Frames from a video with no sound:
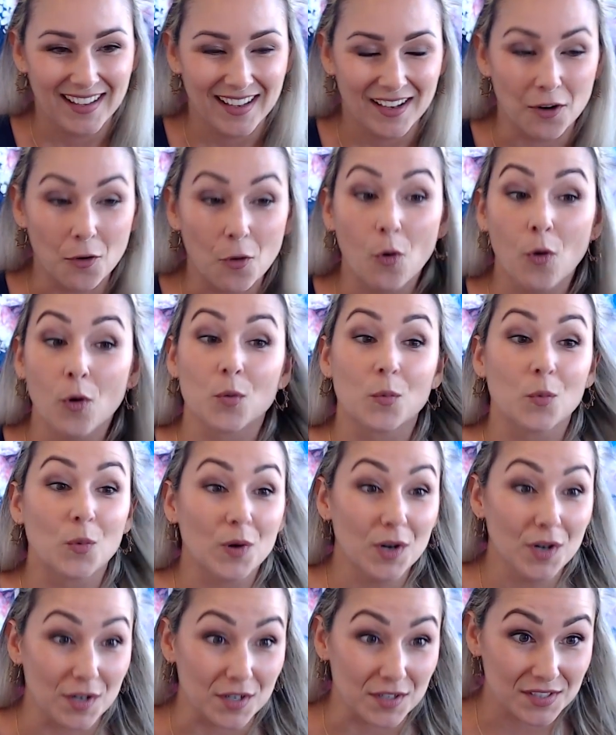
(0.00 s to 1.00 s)
Or
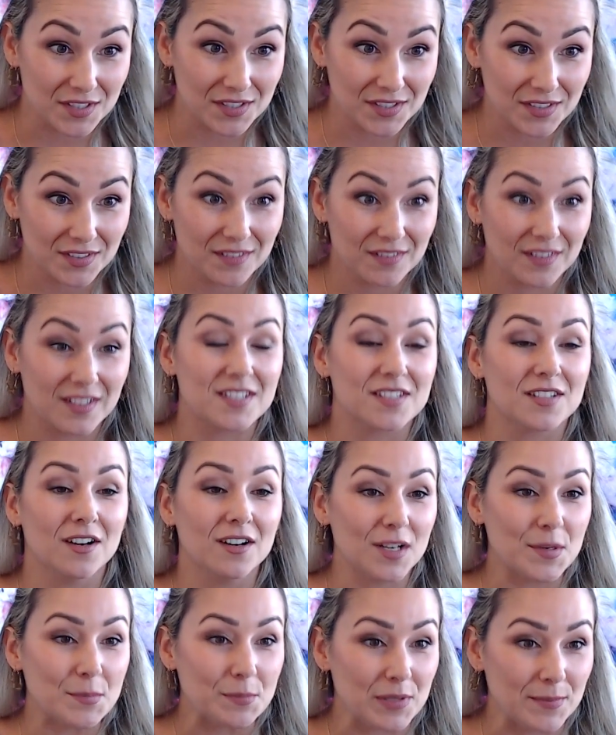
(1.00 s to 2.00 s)
worse, they
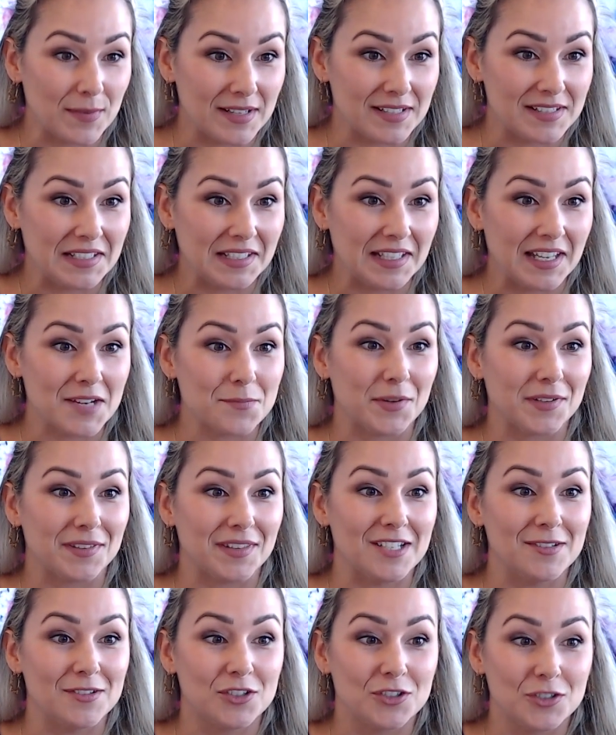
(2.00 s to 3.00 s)
start implementing it, but
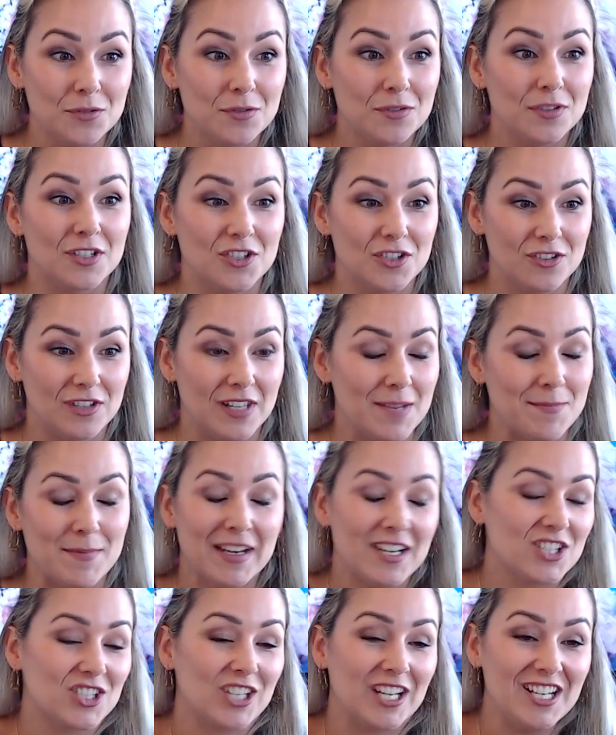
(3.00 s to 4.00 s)
they
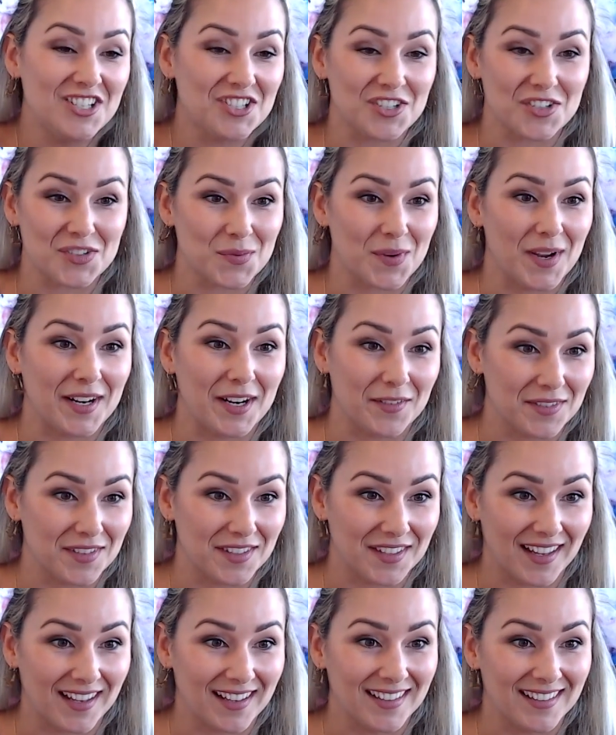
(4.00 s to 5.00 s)
make changes right out the
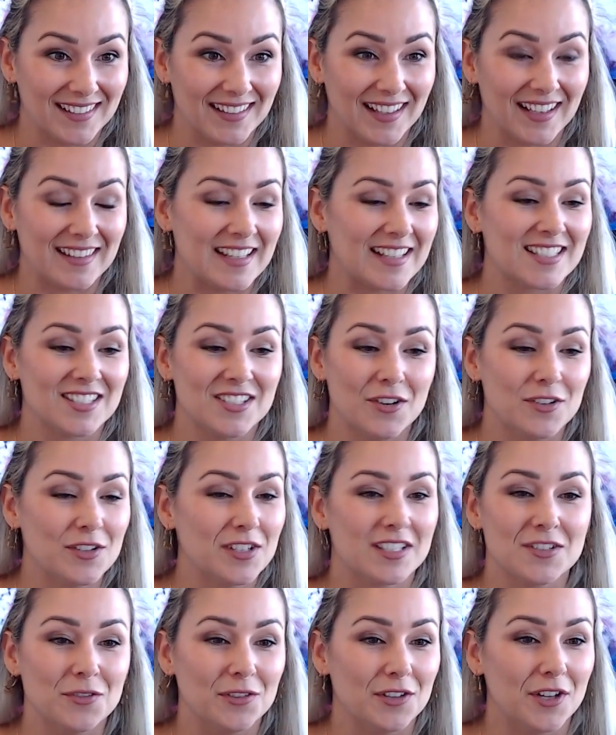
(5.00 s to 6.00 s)
gate. Like it's
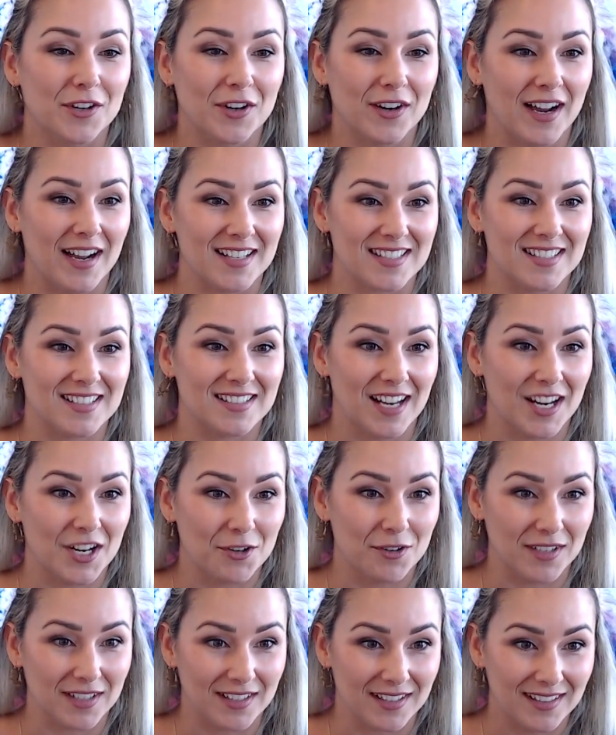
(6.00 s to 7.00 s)
no longer has
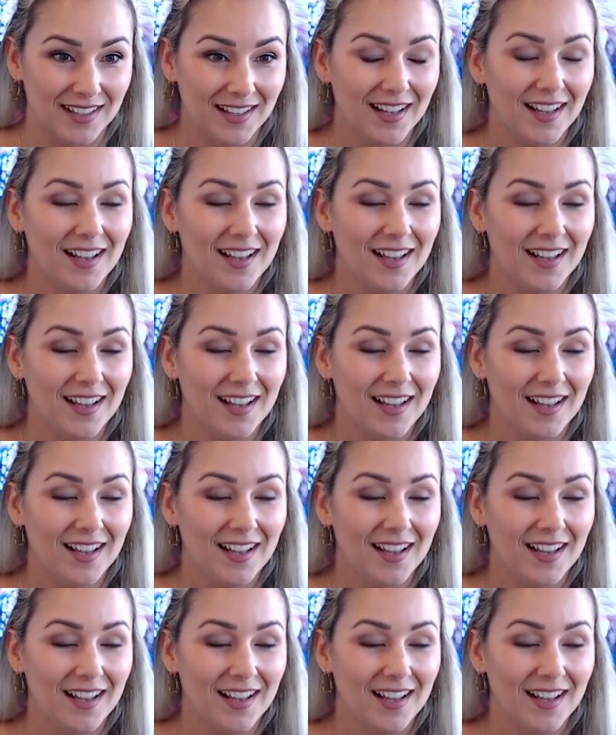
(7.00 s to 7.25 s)
integrity.